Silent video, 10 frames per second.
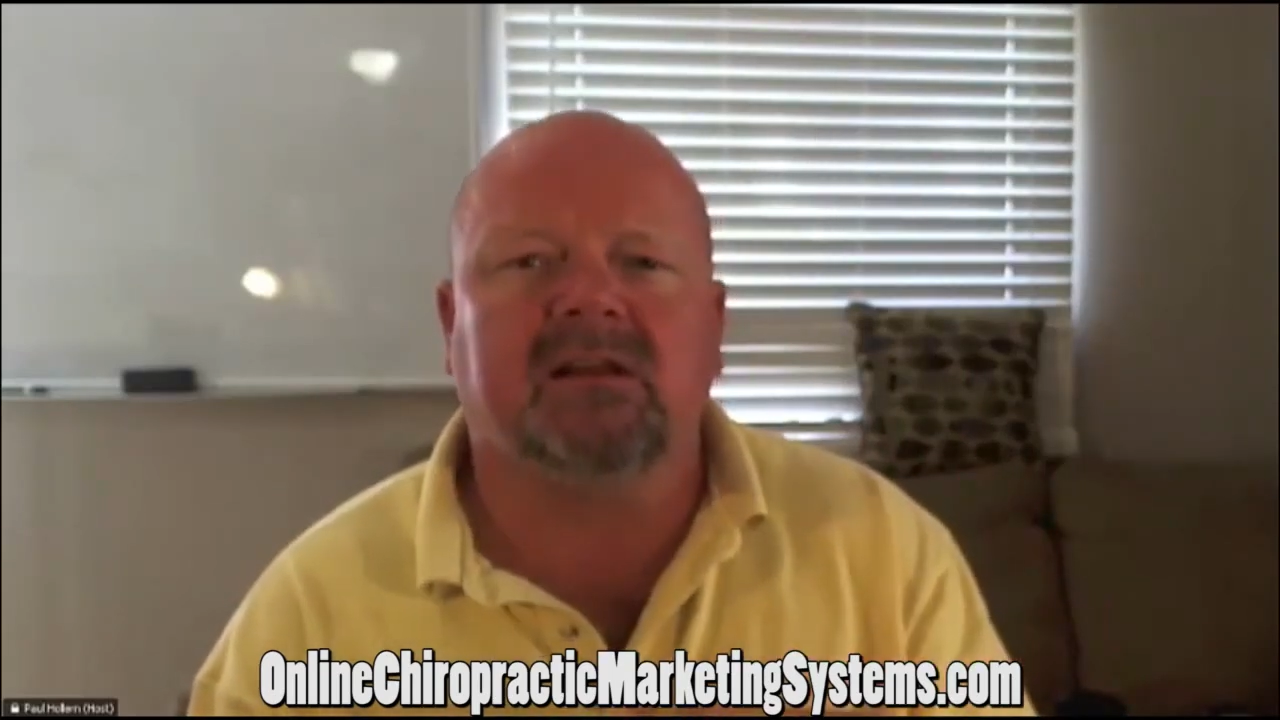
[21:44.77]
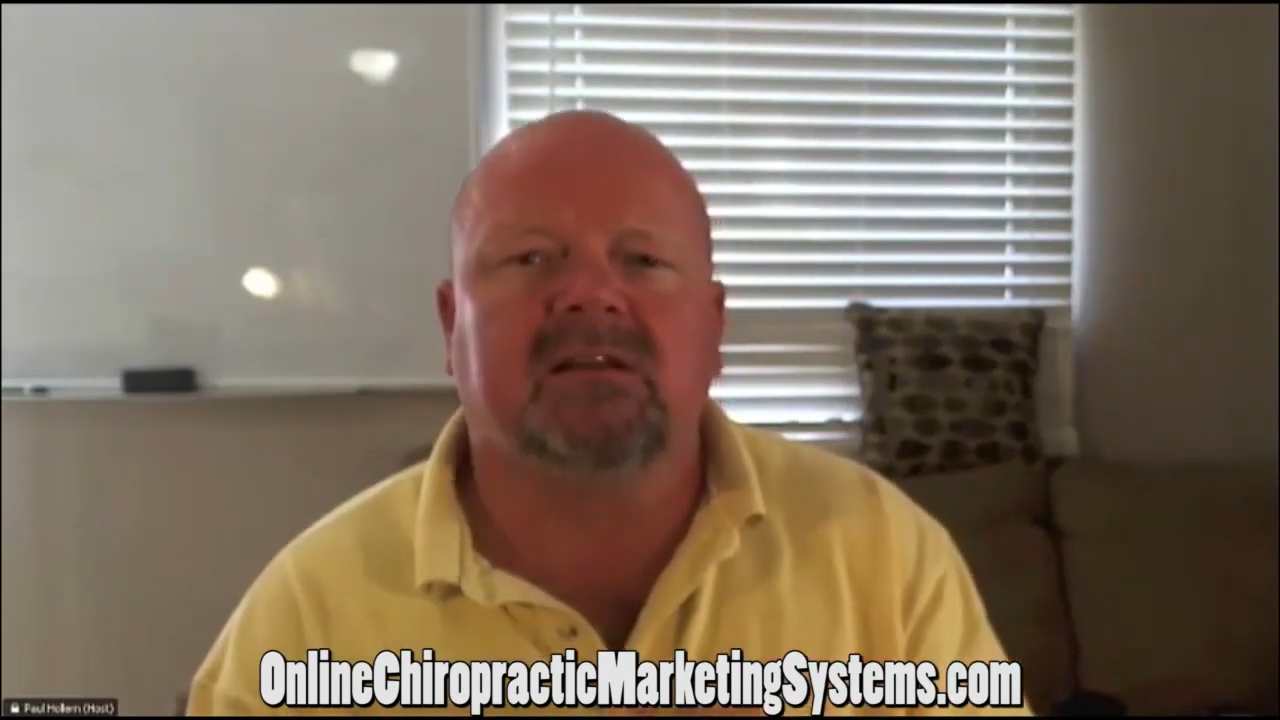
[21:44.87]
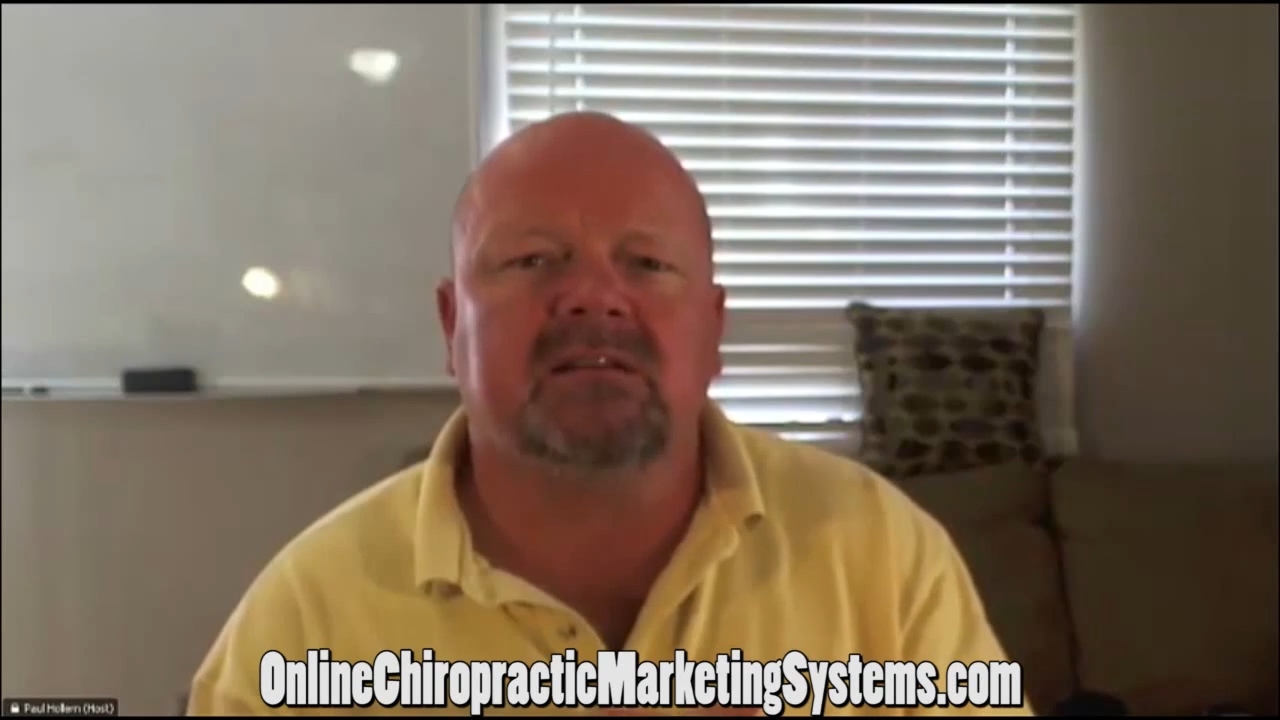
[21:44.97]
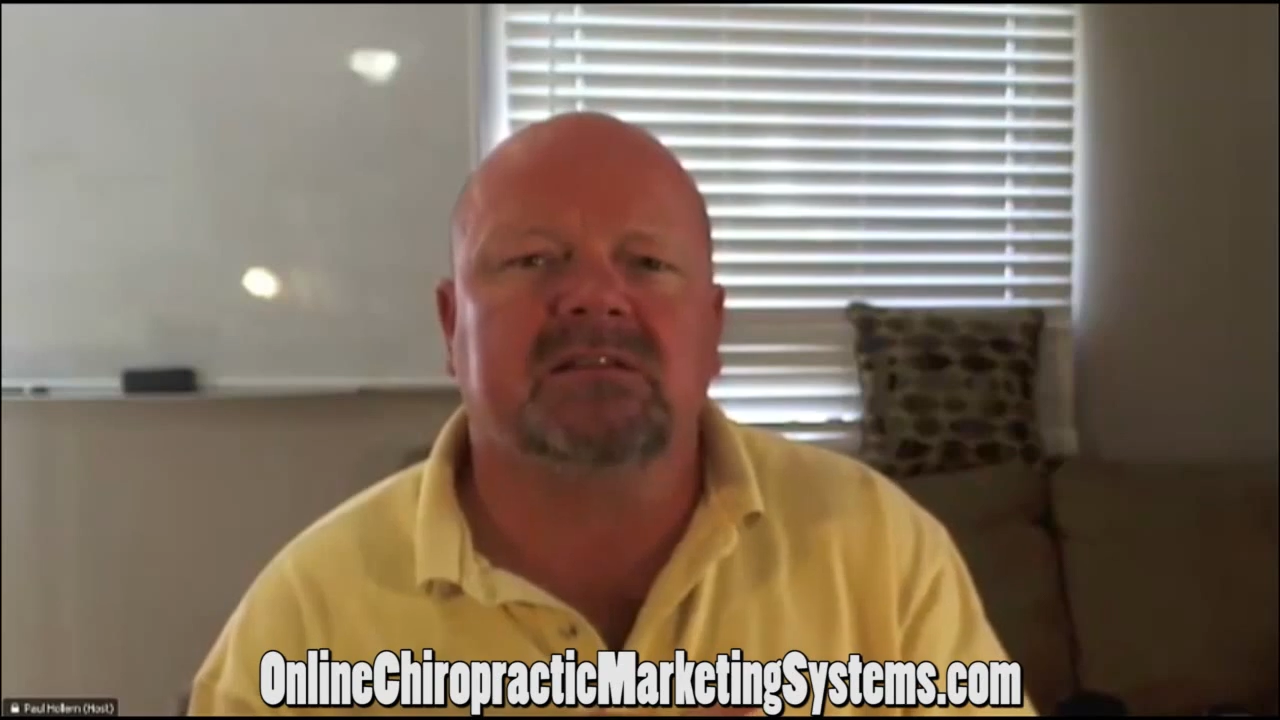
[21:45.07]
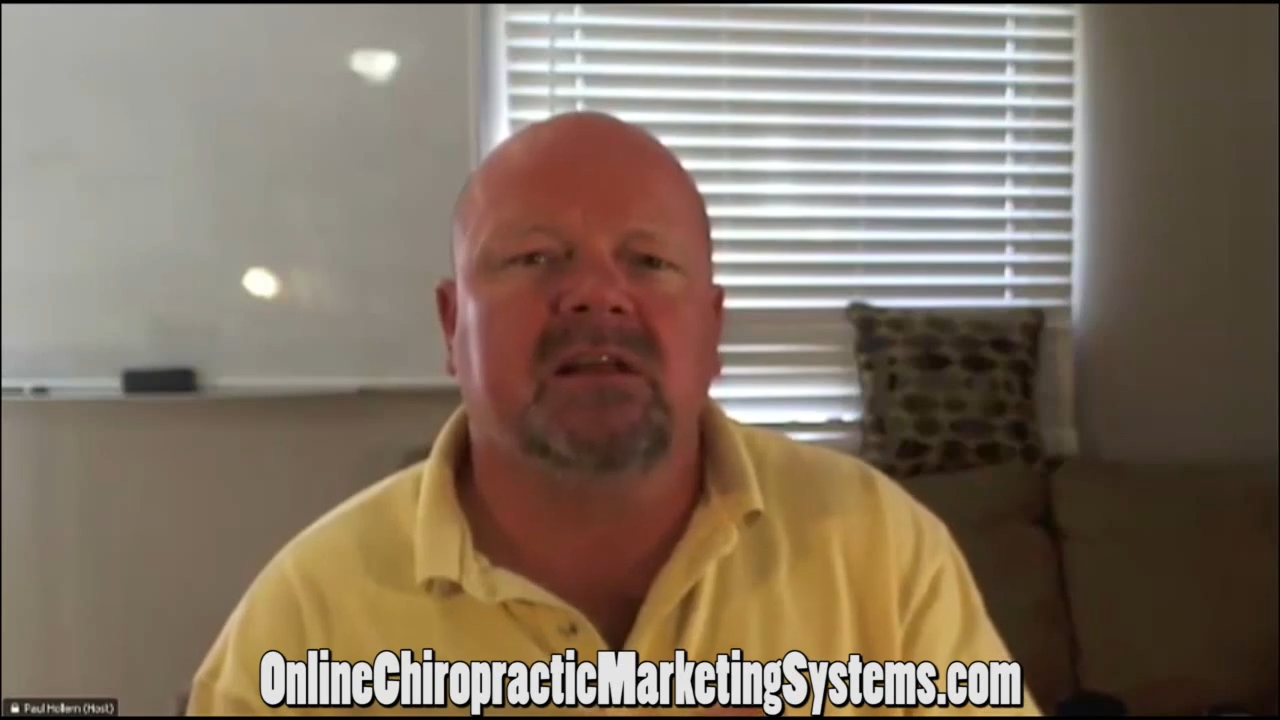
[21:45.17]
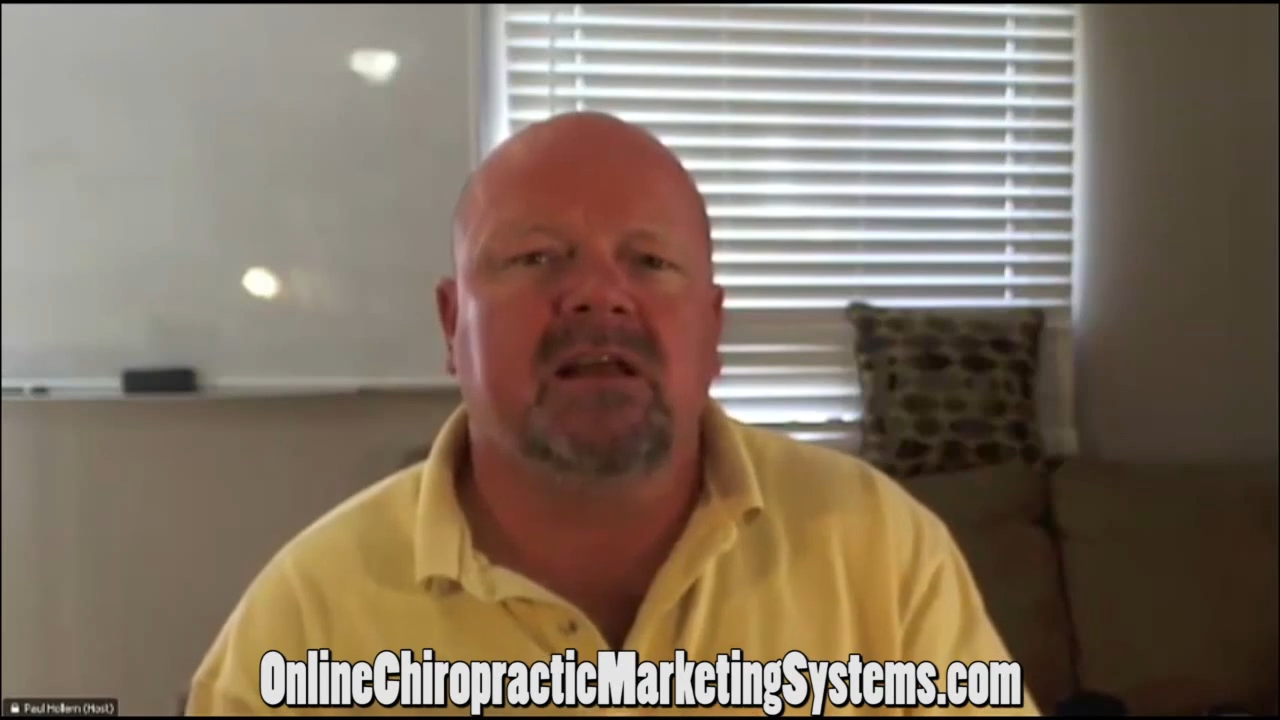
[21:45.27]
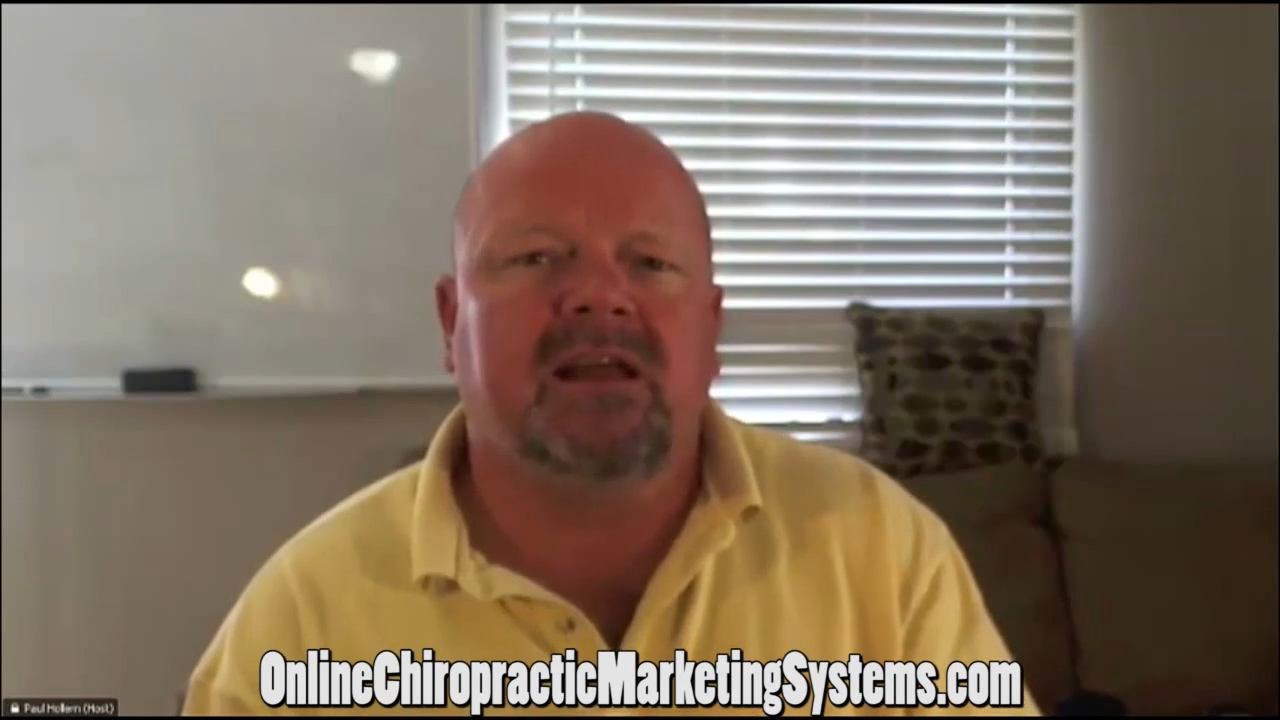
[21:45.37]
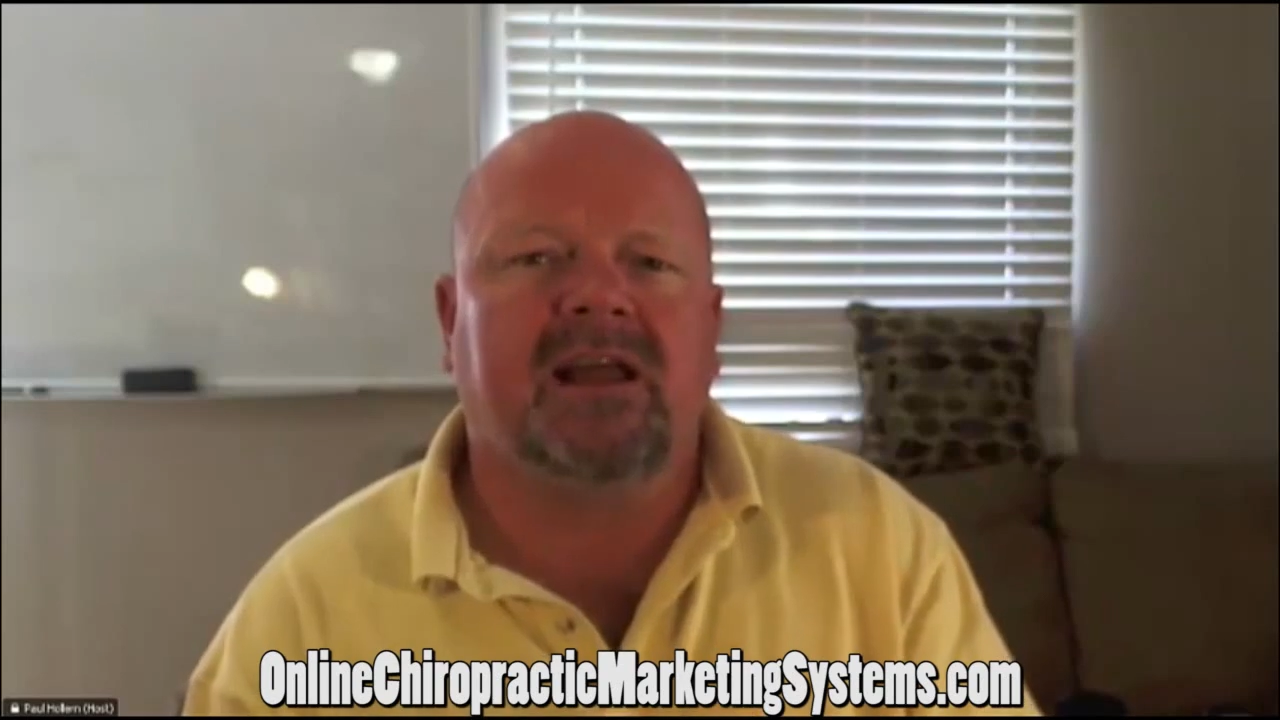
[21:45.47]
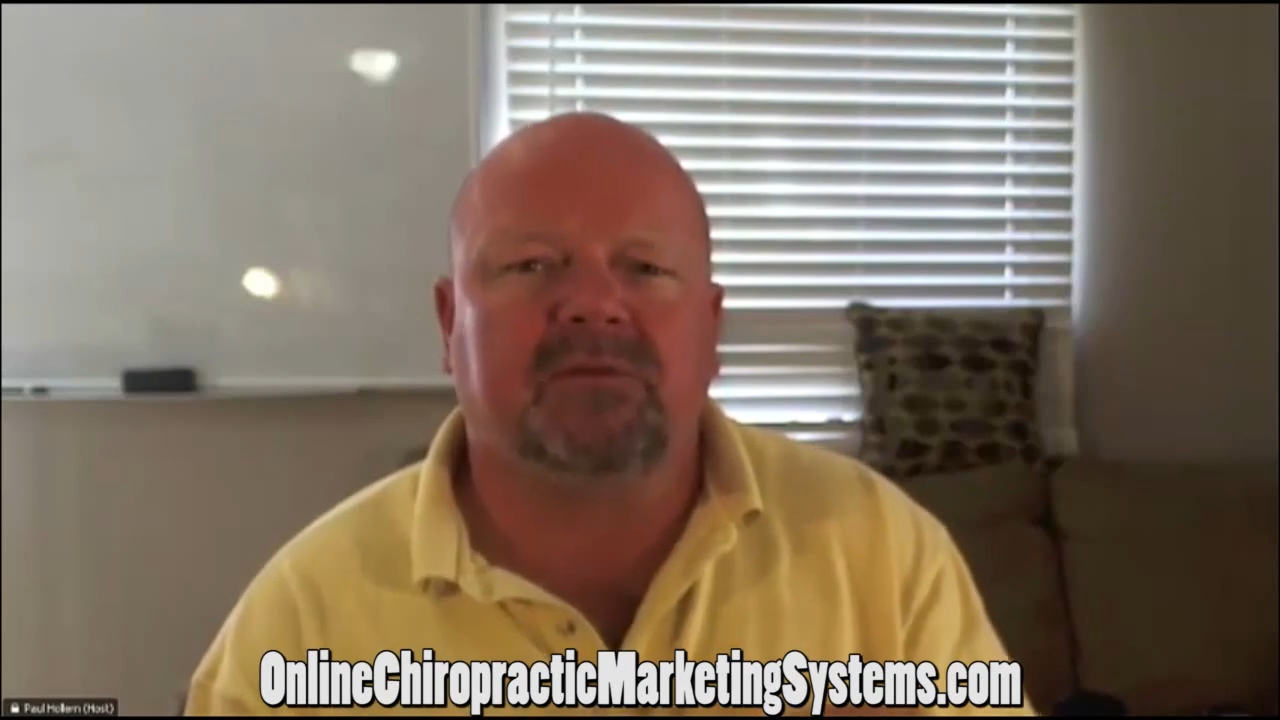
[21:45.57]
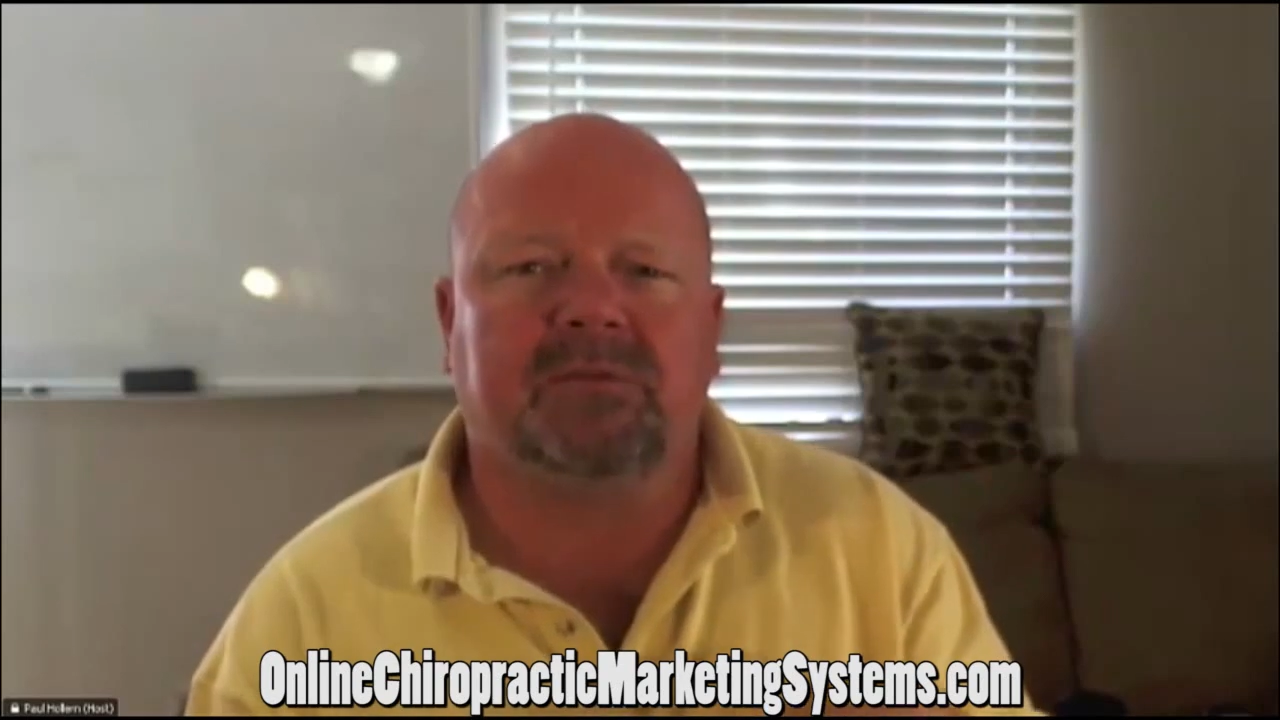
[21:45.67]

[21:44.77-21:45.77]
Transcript: and it doesn't have